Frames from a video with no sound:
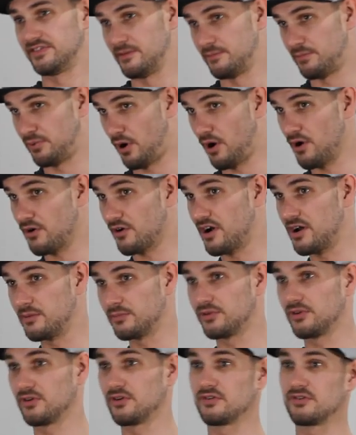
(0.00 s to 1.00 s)
the
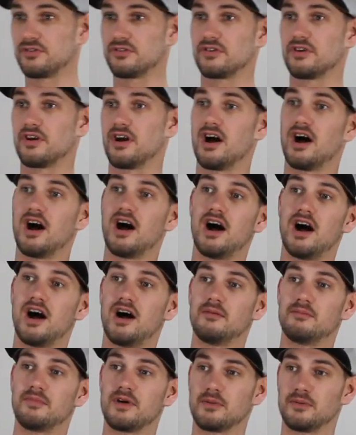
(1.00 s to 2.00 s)
program to,
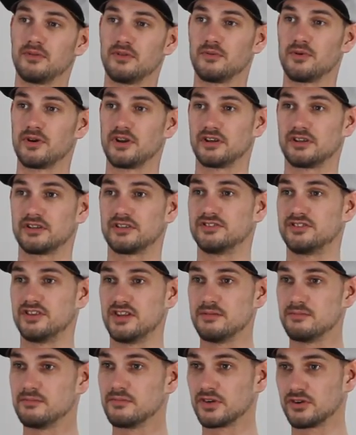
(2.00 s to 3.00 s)
people that want
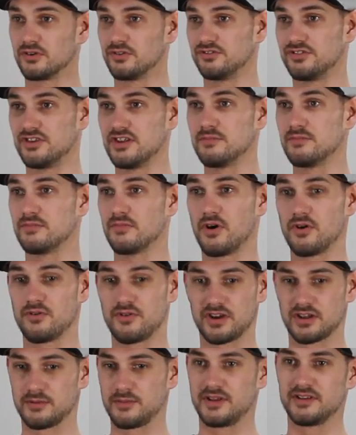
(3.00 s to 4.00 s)
a good gym, I'd
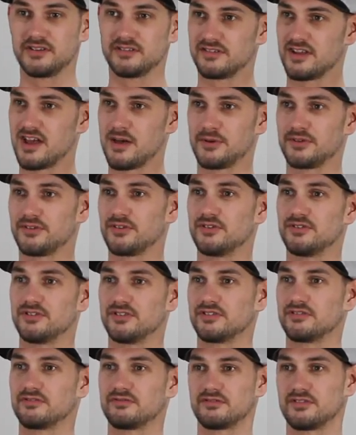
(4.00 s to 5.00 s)
recommend Hammrr to,
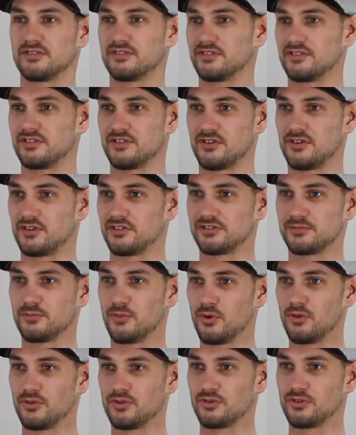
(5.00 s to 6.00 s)
just because it's a nice,
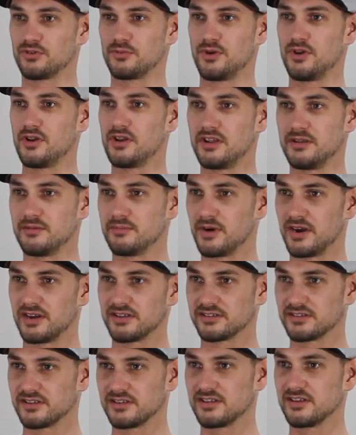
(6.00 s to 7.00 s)
small little community,
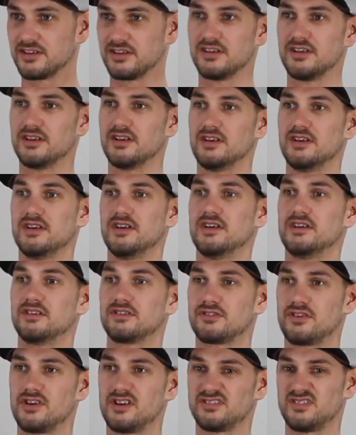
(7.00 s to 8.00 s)
basically. Yeah.
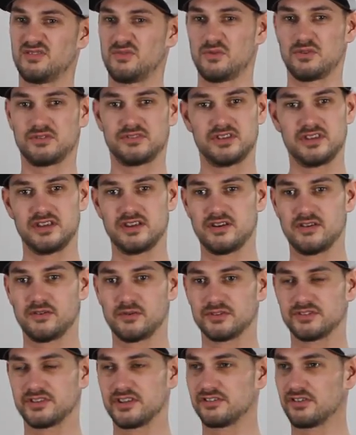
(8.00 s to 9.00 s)
It's great, everyone's here,
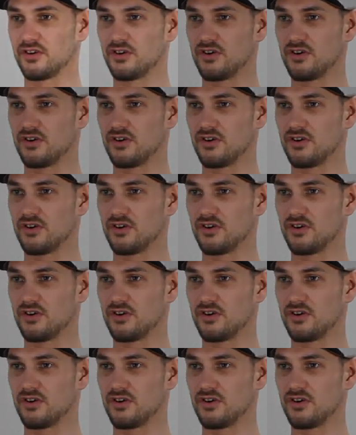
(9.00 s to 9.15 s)
everyone says